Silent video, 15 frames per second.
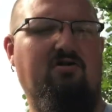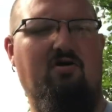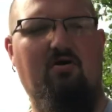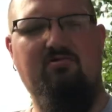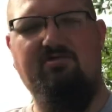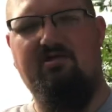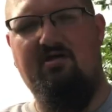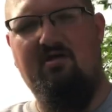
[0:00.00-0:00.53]

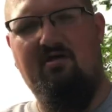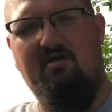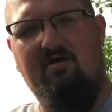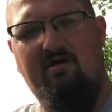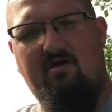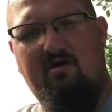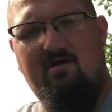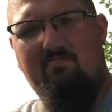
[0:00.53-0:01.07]
Toast
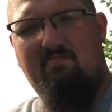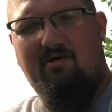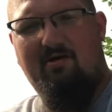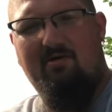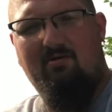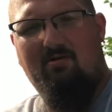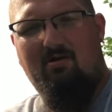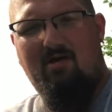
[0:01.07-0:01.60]

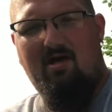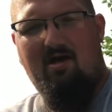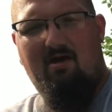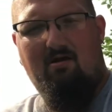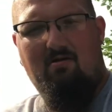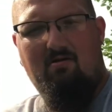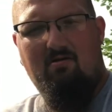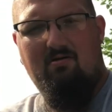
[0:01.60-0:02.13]
Imperial
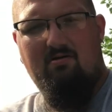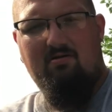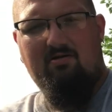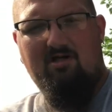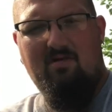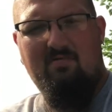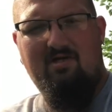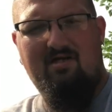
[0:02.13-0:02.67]
Ale,
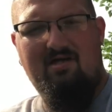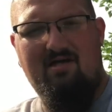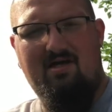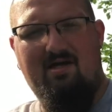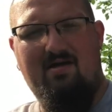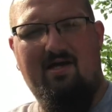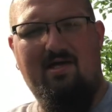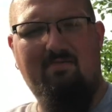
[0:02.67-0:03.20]
coming in
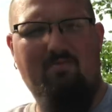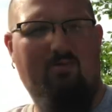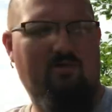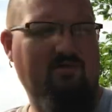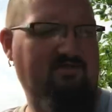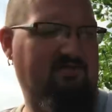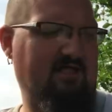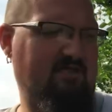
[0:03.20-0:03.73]
at
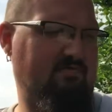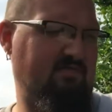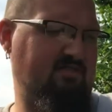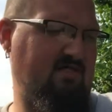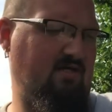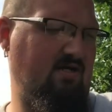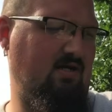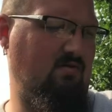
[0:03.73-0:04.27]

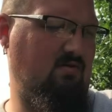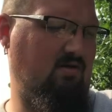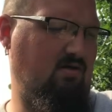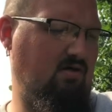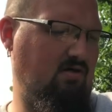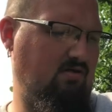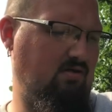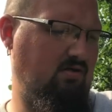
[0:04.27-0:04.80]
8.6%
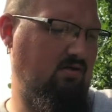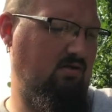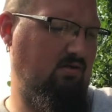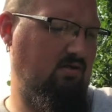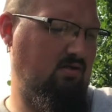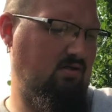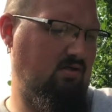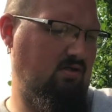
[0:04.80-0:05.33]
alcohol,
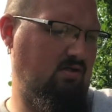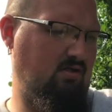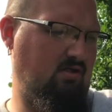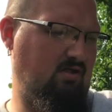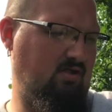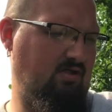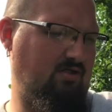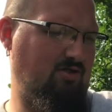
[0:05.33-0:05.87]

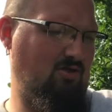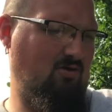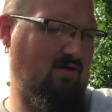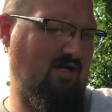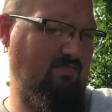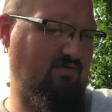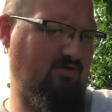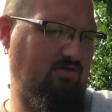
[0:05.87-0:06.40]
uh, no
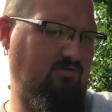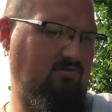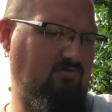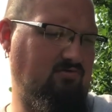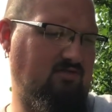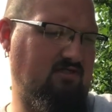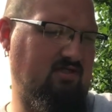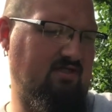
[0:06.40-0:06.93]

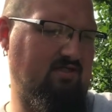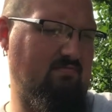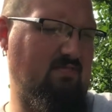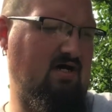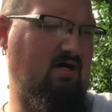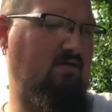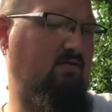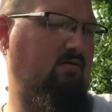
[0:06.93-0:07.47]
IBUs on the
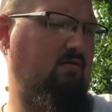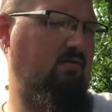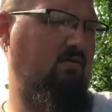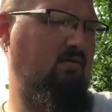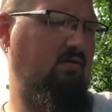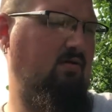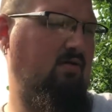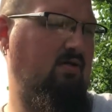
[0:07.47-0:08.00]
bottle,
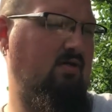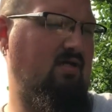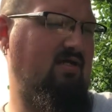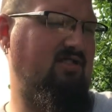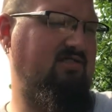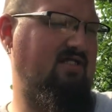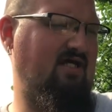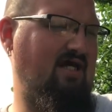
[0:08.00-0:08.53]
and
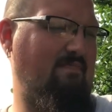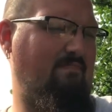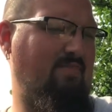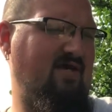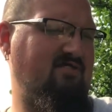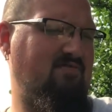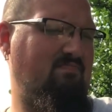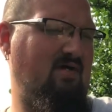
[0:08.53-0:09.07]
it's got a
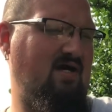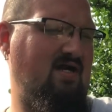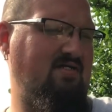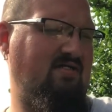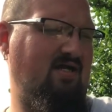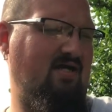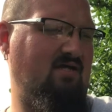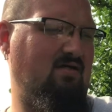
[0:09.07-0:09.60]
best Buy
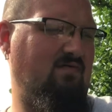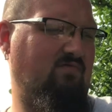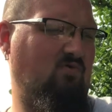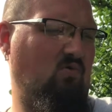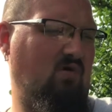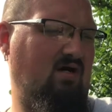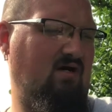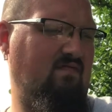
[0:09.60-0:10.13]
date of
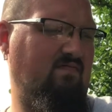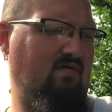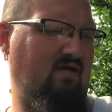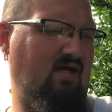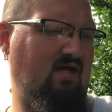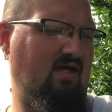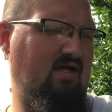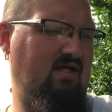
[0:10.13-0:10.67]
12
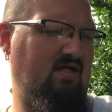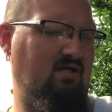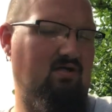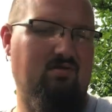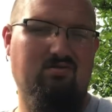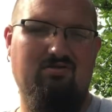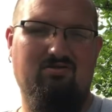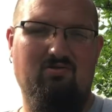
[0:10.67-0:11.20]
8
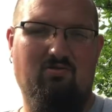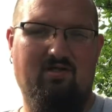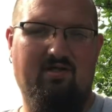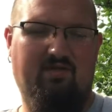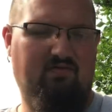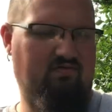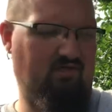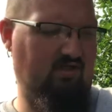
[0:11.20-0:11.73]

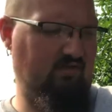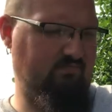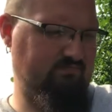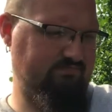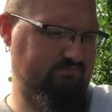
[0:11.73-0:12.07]
23.